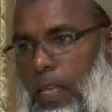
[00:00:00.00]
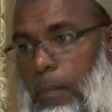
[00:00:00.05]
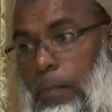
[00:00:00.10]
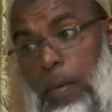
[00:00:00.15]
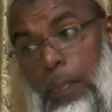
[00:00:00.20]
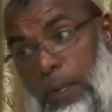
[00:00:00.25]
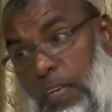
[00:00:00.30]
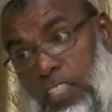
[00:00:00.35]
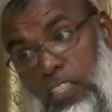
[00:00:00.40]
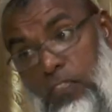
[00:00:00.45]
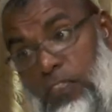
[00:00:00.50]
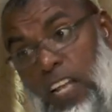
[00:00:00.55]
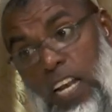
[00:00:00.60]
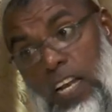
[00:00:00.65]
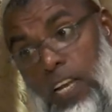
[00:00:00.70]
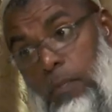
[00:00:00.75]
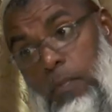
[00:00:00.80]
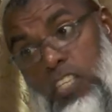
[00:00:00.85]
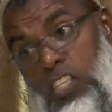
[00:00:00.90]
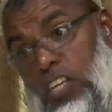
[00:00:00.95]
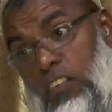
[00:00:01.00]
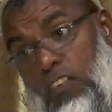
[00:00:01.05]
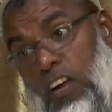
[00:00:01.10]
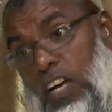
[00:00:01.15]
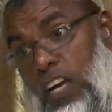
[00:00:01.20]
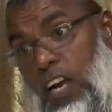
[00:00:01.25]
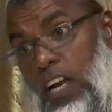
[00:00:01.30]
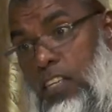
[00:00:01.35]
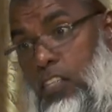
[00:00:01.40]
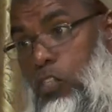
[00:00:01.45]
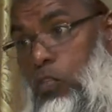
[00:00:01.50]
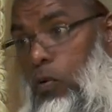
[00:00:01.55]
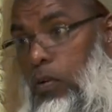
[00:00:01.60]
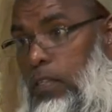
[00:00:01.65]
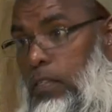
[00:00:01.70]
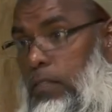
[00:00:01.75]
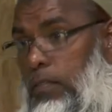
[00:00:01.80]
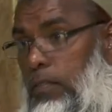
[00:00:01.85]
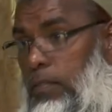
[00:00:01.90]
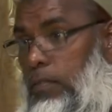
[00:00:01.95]
People just feel that the masjid running on its own.
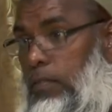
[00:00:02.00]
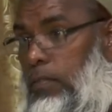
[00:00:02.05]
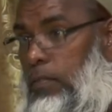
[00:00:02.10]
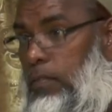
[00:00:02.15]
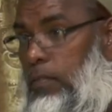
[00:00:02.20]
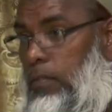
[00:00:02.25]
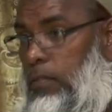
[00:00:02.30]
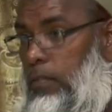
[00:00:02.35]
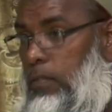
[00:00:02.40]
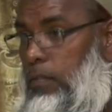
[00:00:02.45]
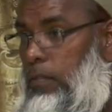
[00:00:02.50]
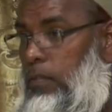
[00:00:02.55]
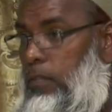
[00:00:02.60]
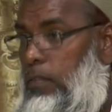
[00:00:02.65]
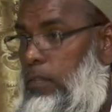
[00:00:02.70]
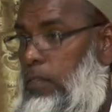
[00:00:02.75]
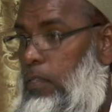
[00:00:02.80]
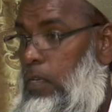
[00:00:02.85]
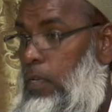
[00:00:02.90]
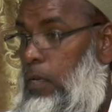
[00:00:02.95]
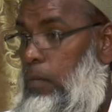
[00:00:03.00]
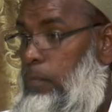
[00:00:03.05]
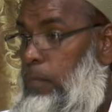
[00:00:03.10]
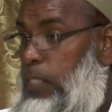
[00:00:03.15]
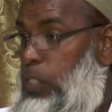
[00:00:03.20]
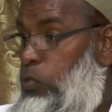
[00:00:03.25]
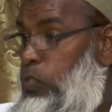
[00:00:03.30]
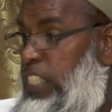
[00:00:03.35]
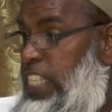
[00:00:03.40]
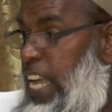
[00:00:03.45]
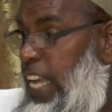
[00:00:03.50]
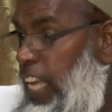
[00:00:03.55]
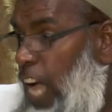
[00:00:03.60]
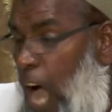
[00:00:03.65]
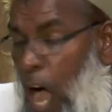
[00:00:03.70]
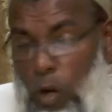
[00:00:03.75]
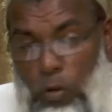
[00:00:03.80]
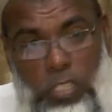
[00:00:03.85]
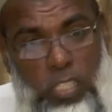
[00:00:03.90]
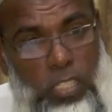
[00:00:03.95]
But to take
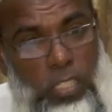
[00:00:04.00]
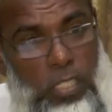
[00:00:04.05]
out